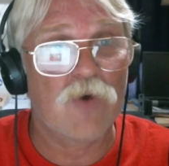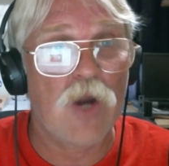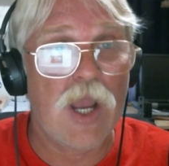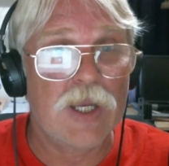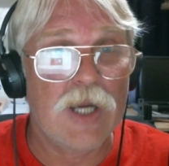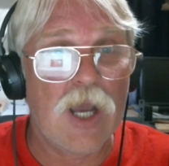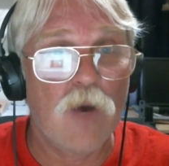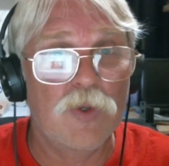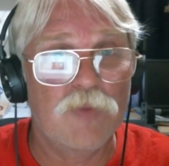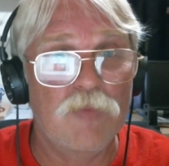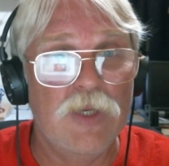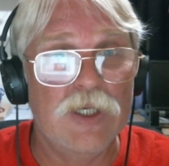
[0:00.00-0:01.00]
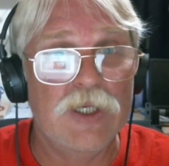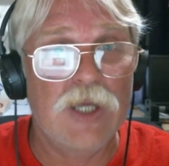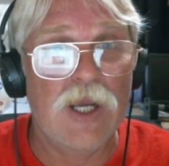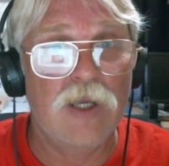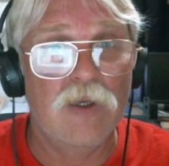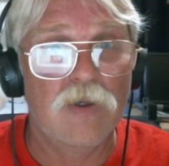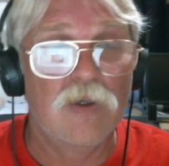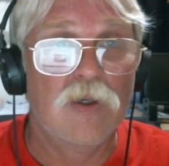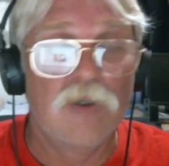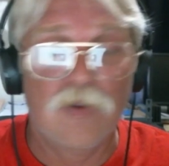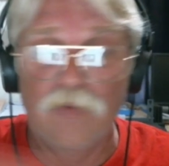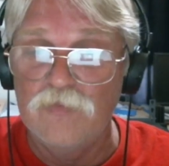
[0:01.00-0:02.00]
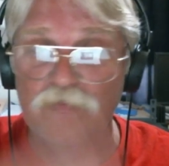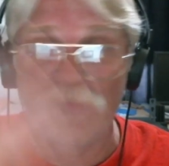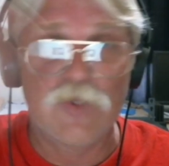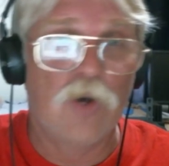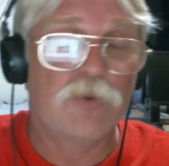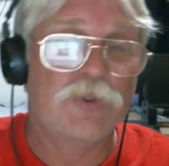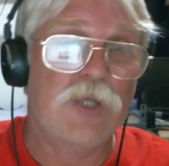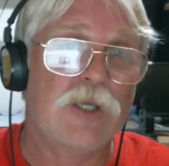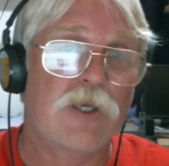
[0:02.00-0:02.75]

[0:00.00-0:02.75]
hanging out with me today. Y'all take